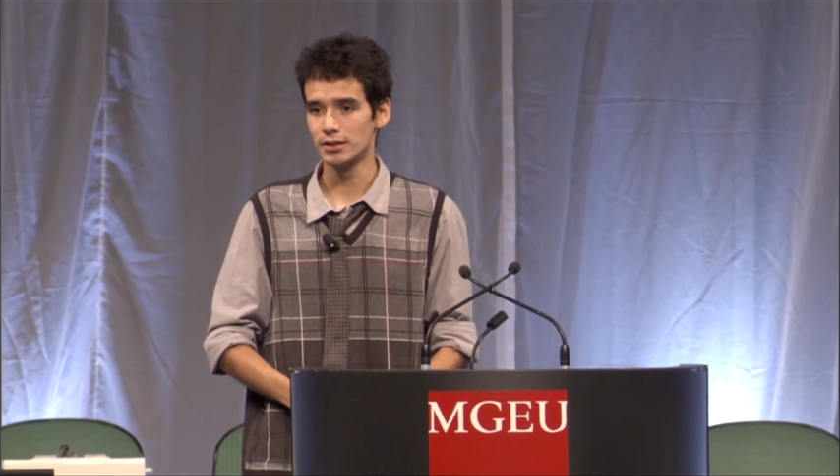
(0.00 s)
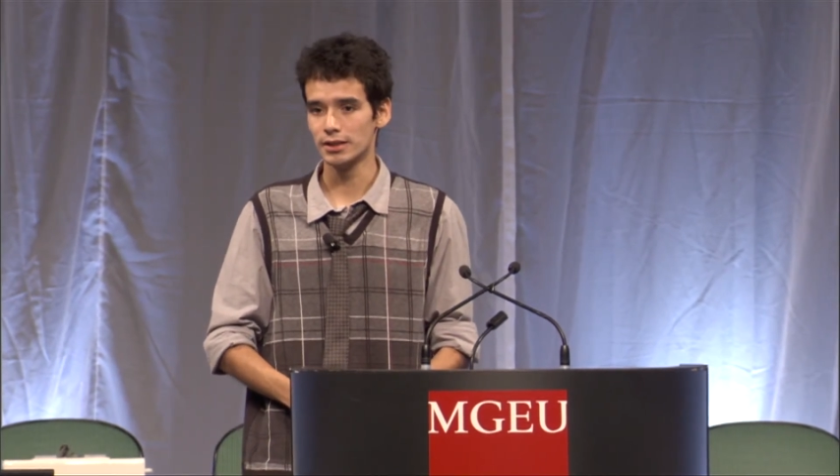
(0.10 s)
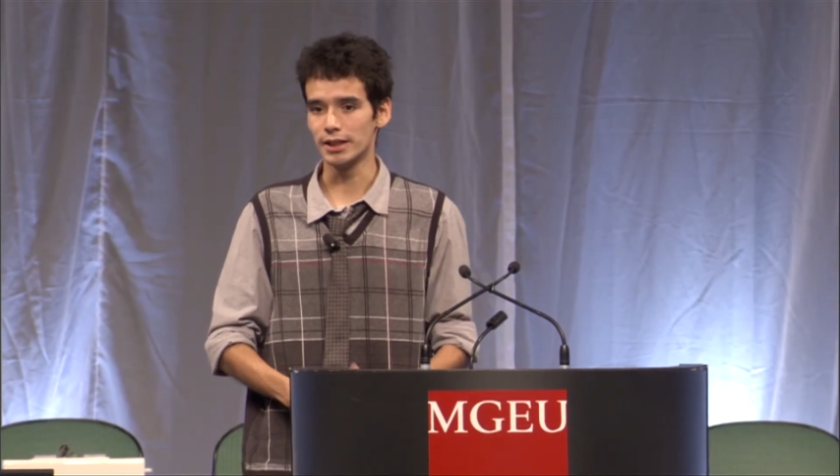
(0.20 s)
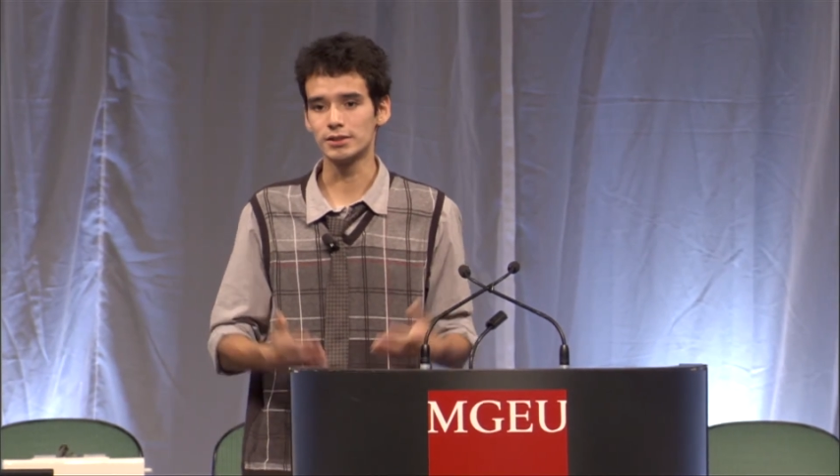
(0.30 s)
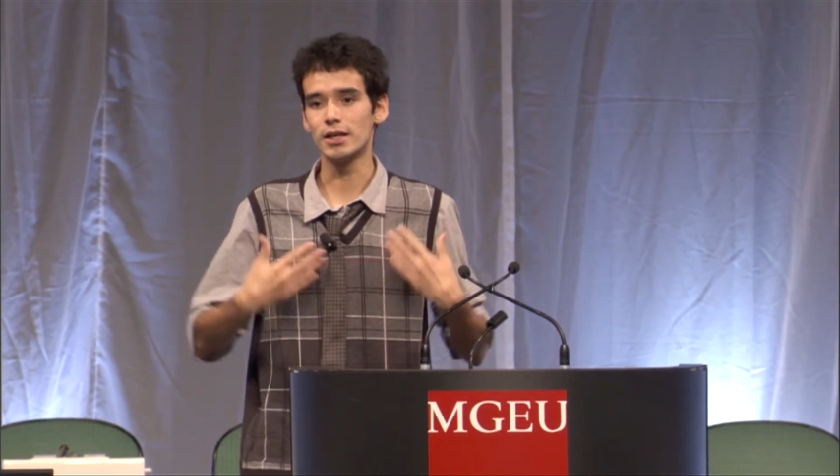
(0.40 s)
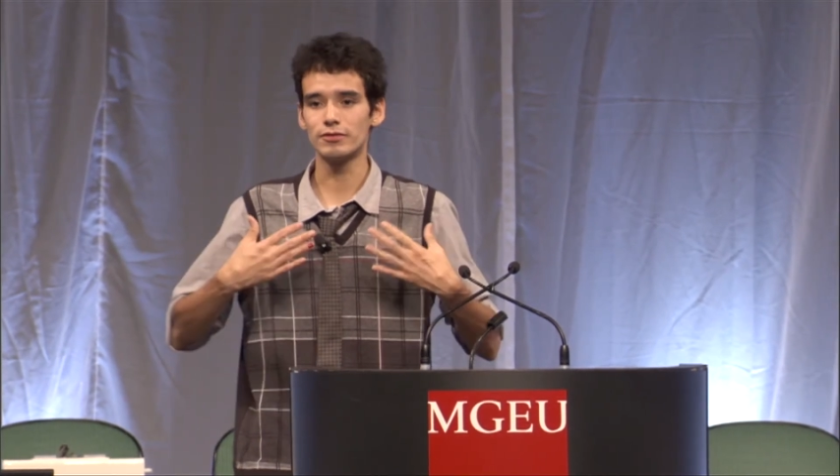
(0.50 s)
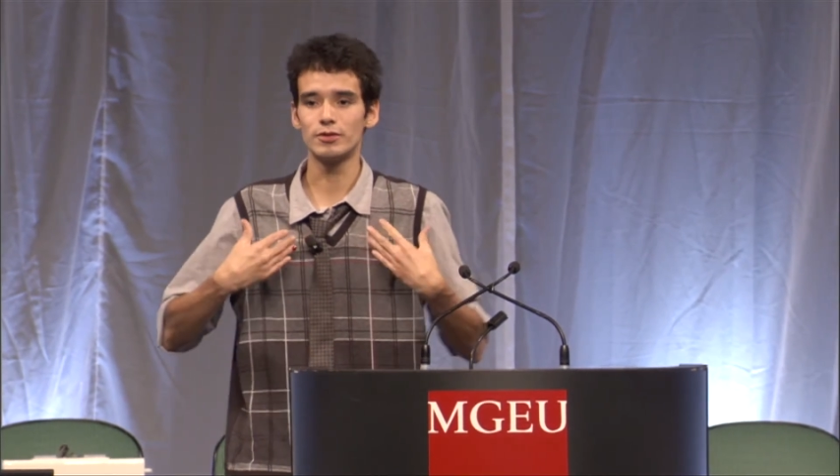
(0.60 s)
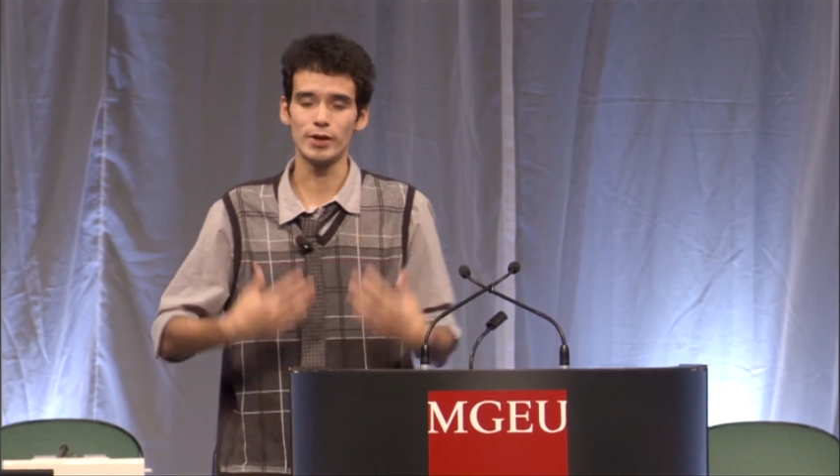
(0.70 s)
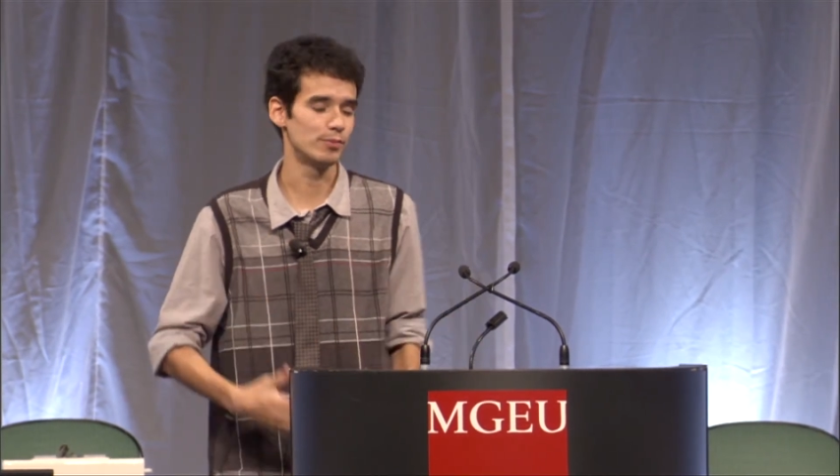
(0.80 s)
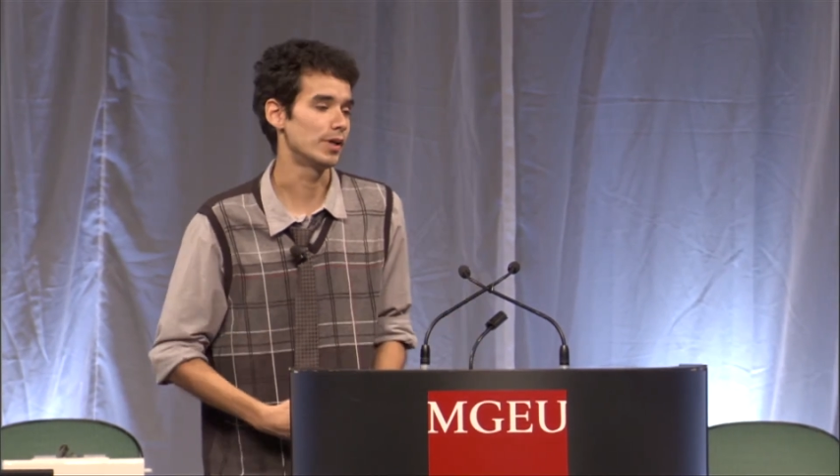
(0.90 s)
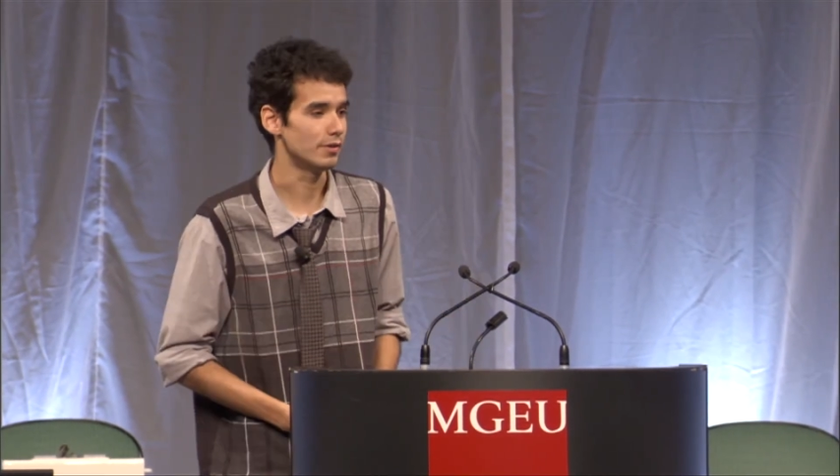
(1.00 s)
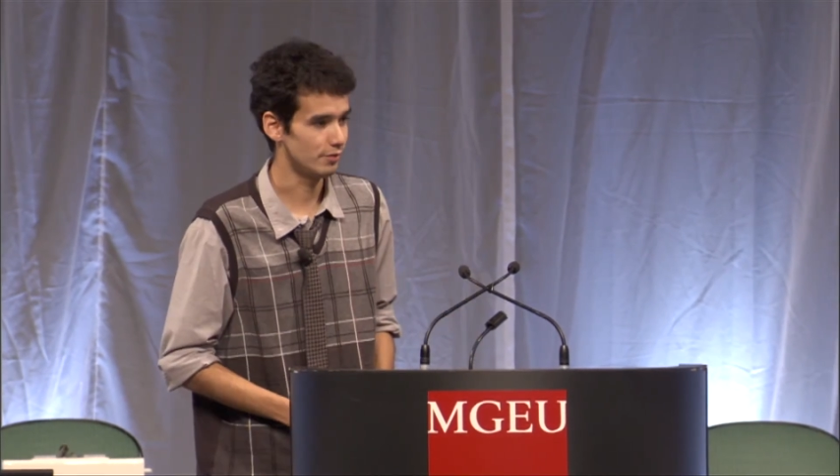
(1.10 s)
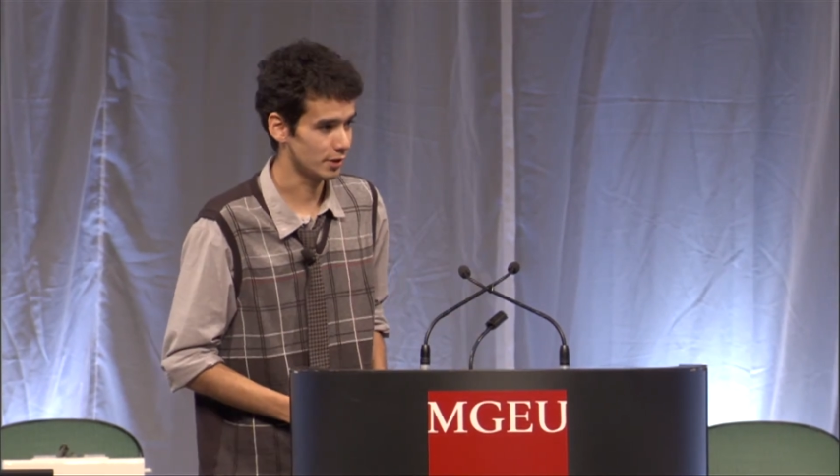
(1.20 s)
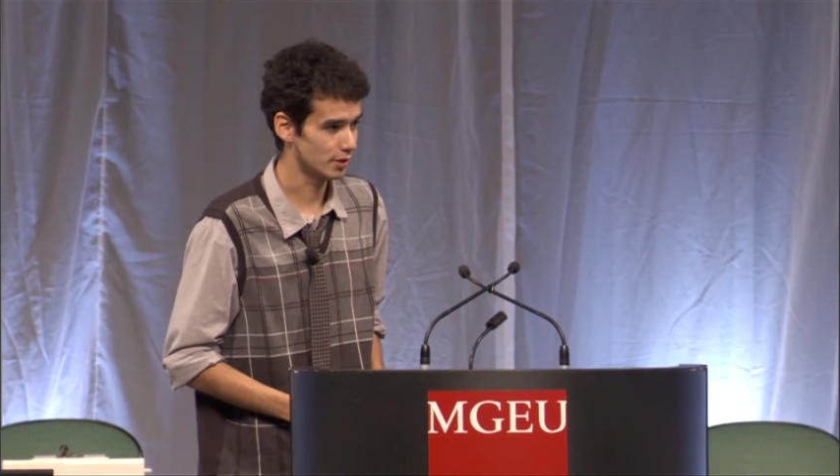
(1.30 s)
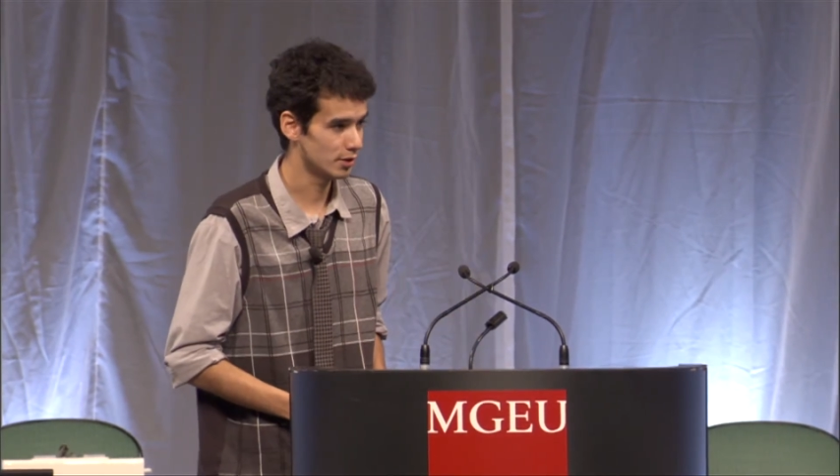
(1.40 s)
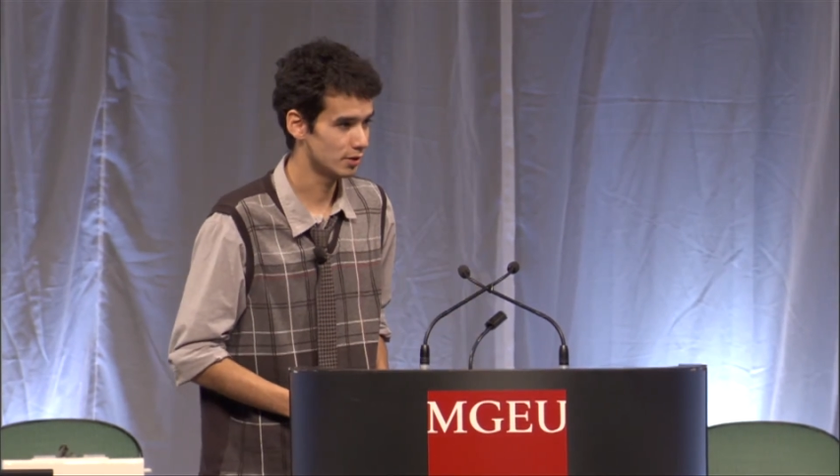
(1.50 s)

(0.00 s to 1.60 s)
is not for my benefit.